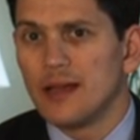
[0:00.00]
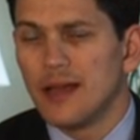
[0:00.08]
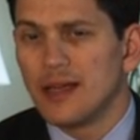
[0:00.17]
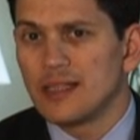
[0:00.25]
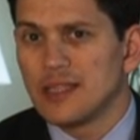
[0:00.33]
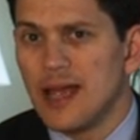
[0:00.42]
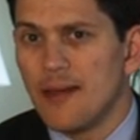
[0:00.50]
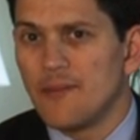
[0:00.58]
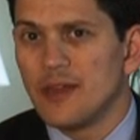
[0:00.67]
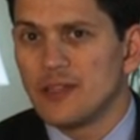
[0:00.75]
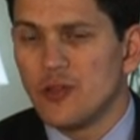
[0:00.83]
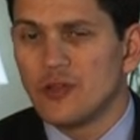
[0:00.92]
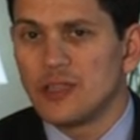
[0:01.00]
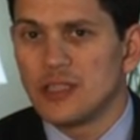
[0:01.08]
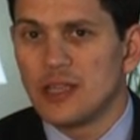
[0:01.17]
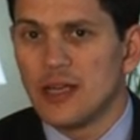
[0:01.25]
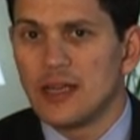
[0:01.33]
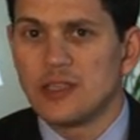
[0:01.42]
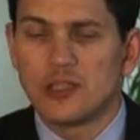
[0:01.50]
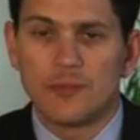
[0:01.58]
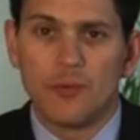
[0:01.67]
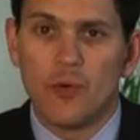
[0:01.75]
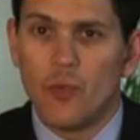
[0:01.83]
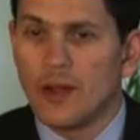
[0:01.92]
accept that it's not designed to
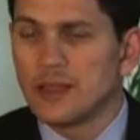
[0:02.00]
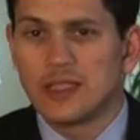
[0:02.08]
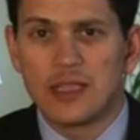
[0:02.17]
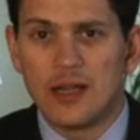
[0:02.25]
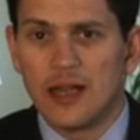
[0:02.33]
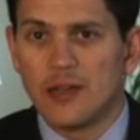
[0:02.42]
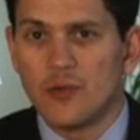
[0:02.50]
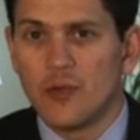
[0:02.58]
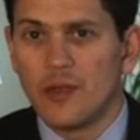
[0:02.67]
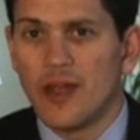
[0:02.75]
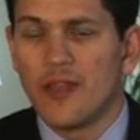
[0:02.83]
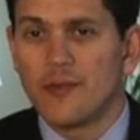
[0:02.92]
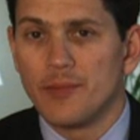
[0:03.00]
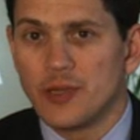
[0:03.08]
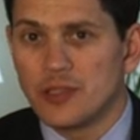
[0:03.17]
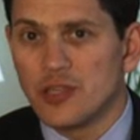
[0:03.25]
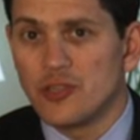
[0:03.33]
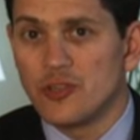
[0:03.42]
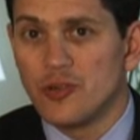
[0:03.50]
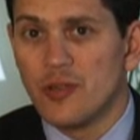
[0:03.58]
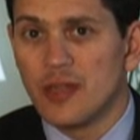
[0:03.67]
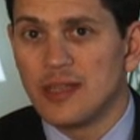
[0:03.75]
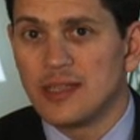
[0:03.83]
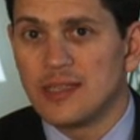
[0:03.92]
support one side or the other, because the
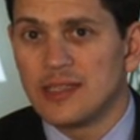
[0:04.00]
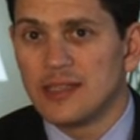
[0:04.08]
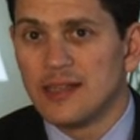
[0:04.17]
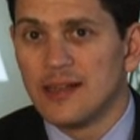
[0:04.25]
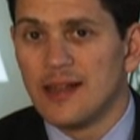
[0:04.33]
truth is